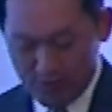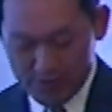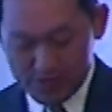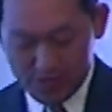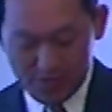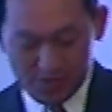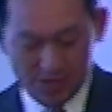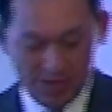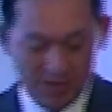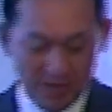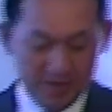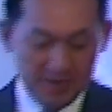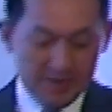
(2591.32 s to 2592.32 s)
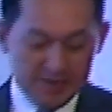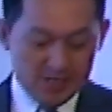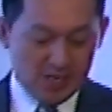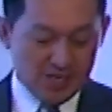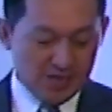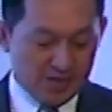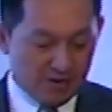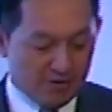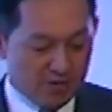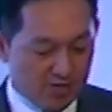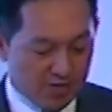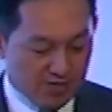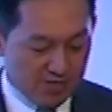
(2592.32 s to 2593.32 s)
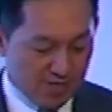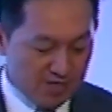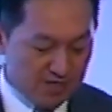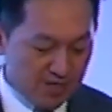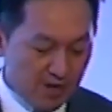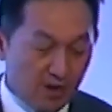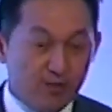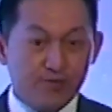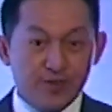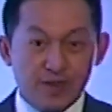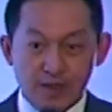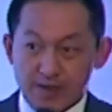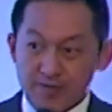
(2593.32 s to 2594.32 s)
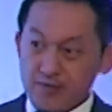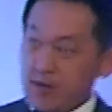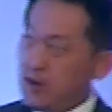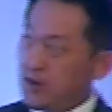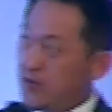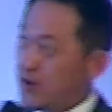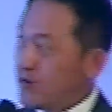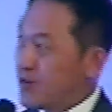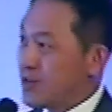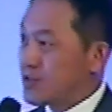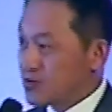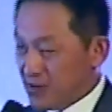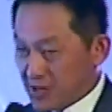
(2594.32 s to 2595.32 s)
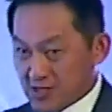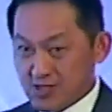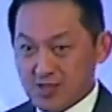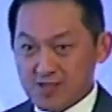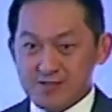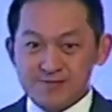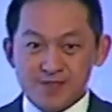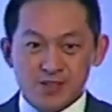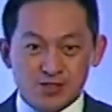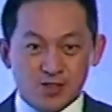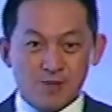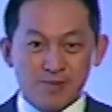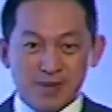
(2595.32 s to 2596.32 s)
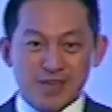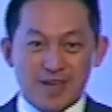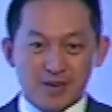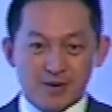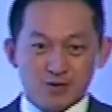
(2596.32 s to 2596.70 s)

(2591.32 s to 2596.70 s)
VTT Technical Research Center of Finland. Very interesting topic and